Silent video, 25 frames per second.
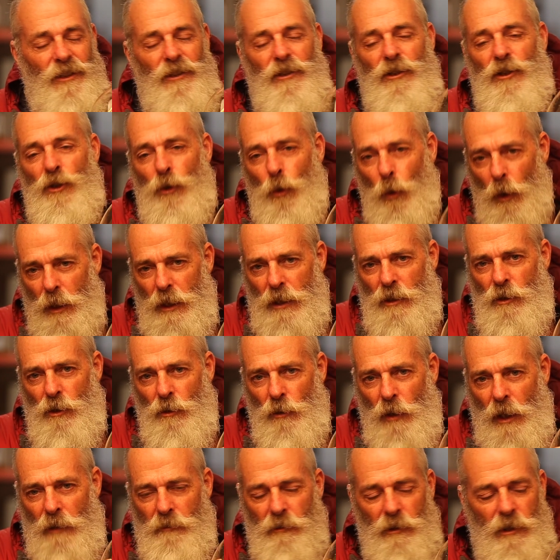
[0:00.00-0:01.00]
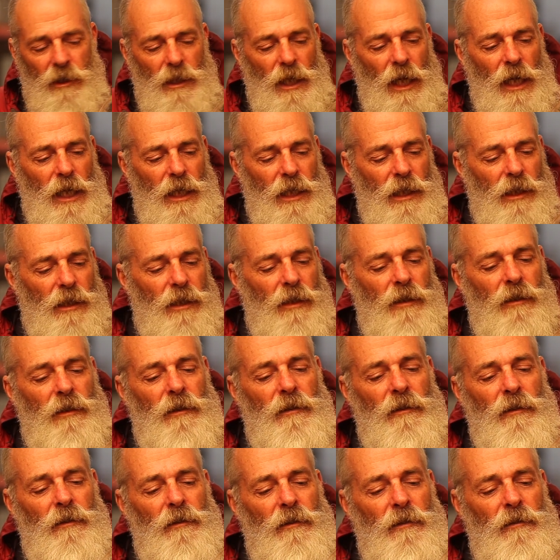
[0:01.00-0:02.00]
2200K
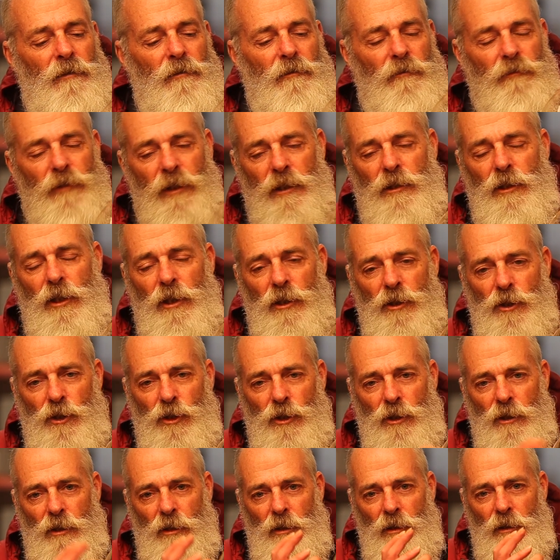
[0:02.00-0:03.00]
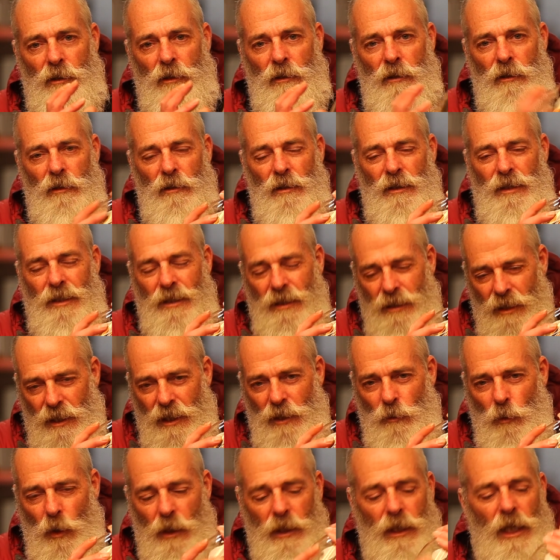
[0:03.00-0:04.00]
vintage
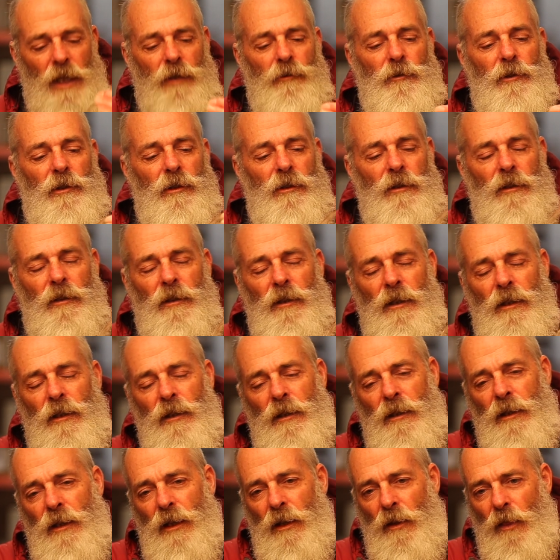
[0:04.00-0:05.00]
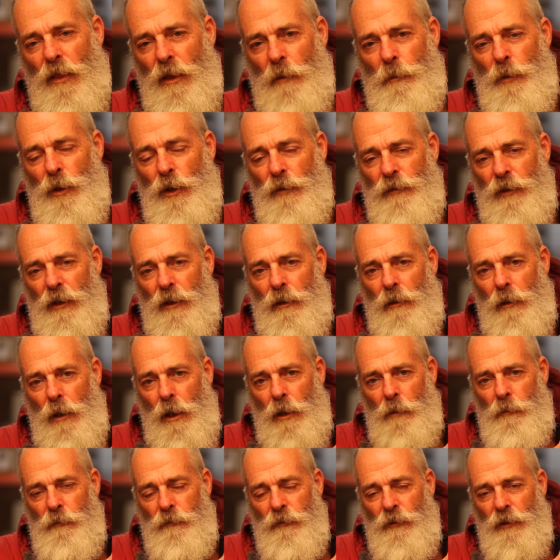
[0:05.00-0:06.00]
C100, the perfect
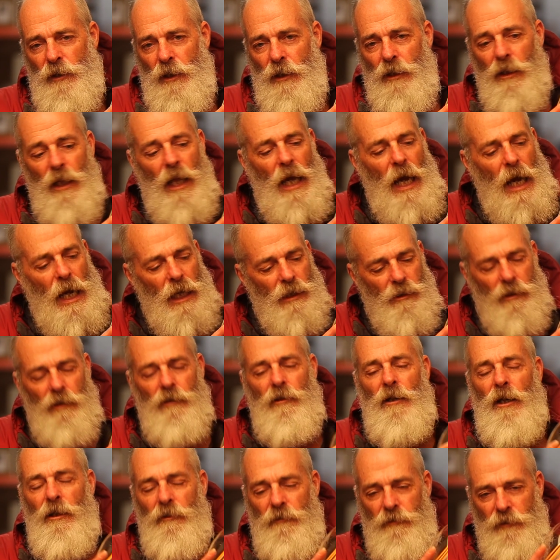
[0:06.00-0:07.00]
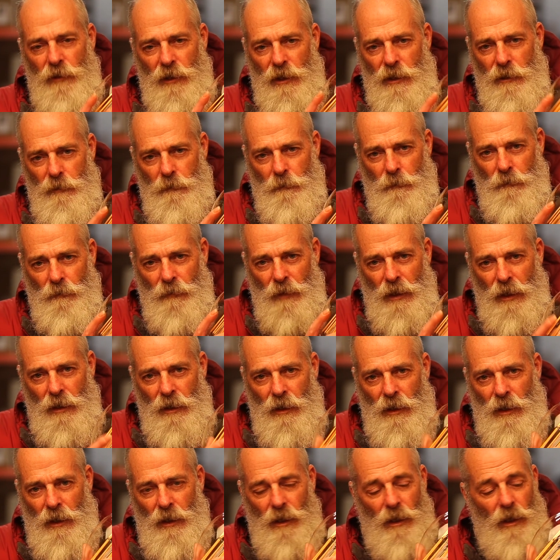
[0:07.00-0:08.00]
globe for the larger light fitting.
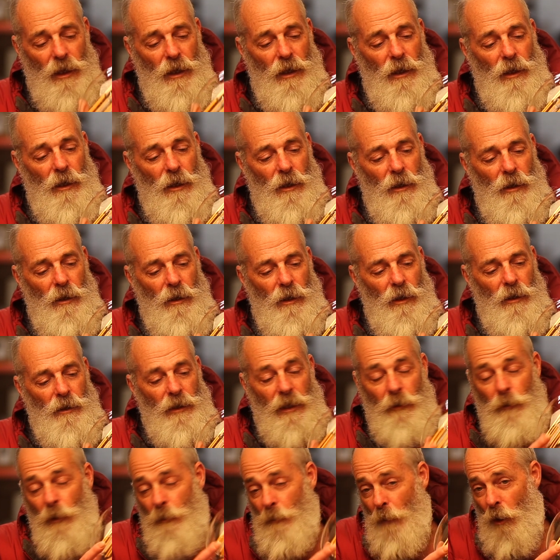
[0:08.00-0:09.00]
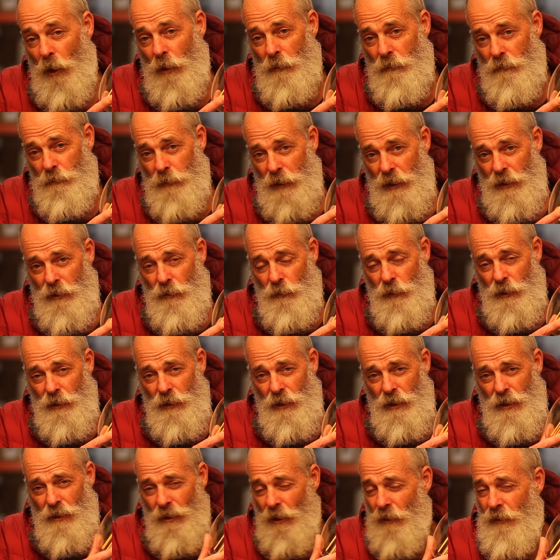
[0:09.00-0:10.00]
Now we might be doing
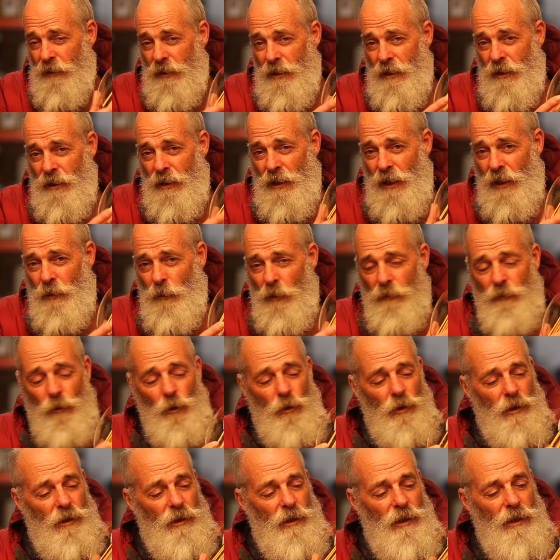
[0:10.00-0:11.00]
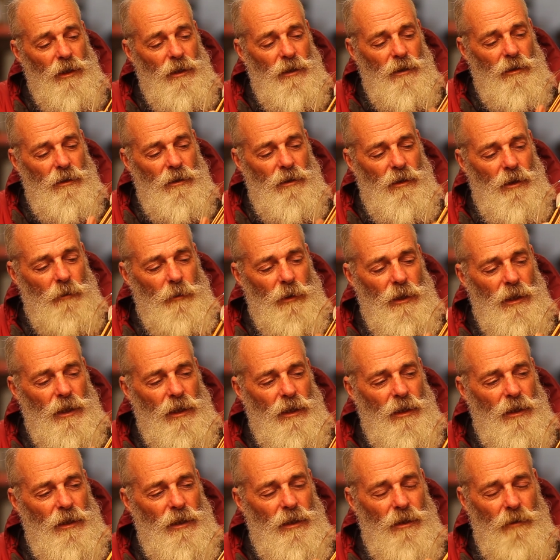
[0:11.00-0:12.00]
these, I think we've ordered these to
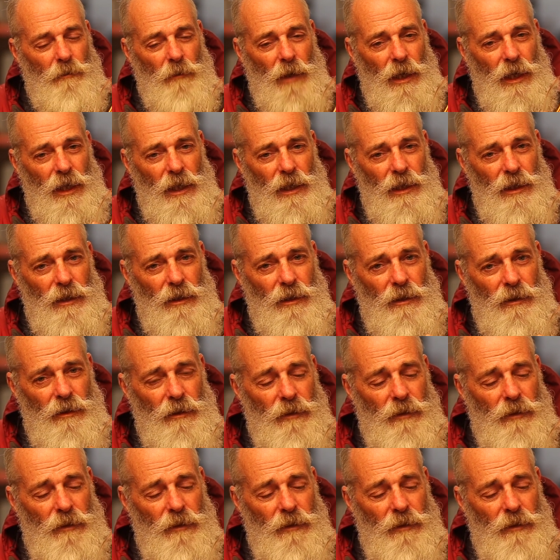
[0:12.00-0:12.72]
be made